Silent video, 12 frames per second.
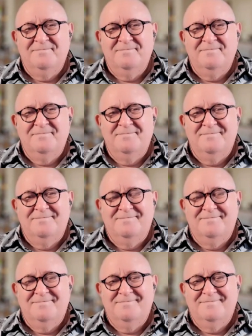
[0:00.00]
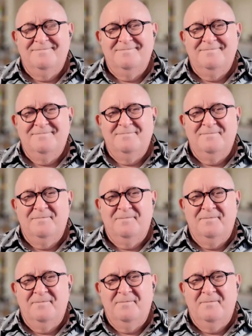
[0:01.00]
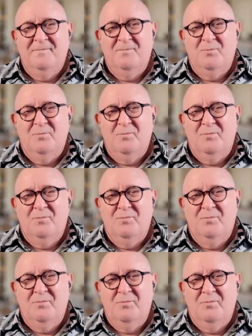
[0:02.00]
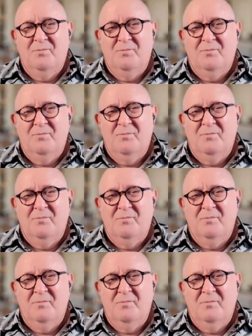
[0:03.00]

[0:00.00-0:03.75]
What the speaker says: No words are spoken by the person on screen.